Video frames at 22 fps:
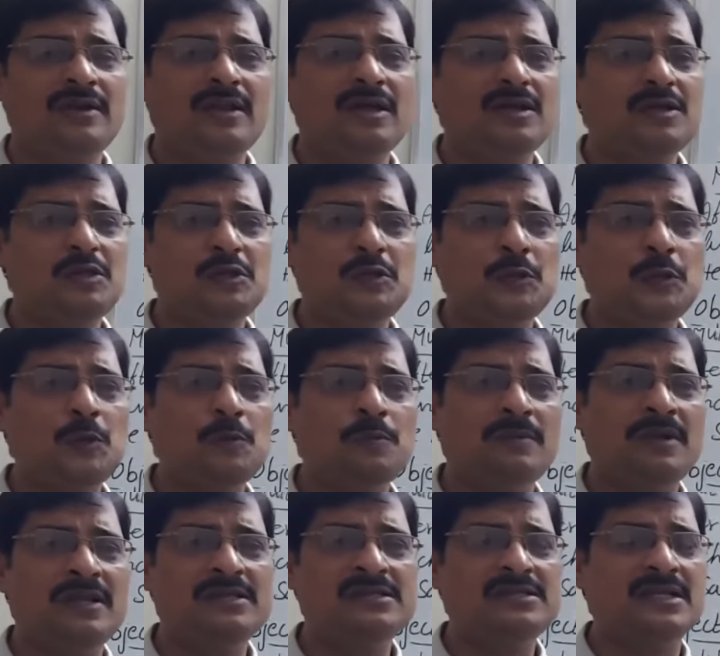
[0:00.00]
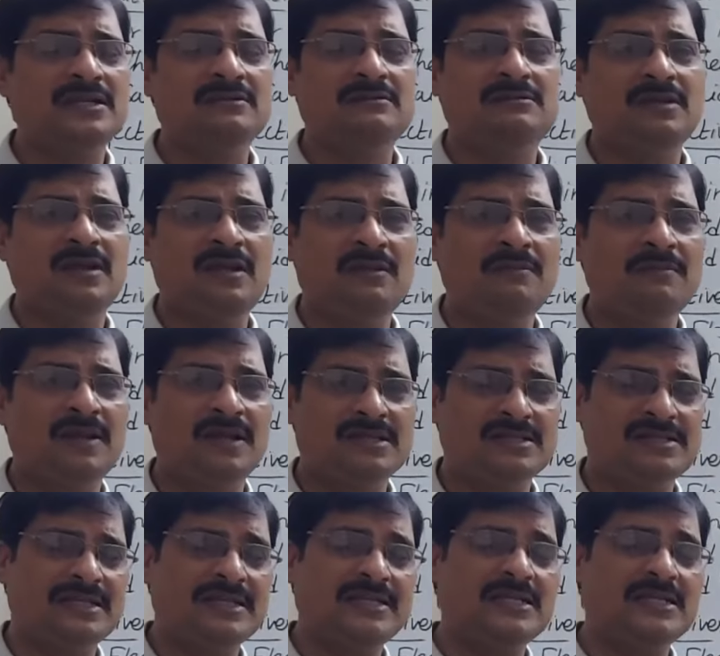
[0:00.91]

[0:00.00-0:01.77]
or 2 months and 3 months.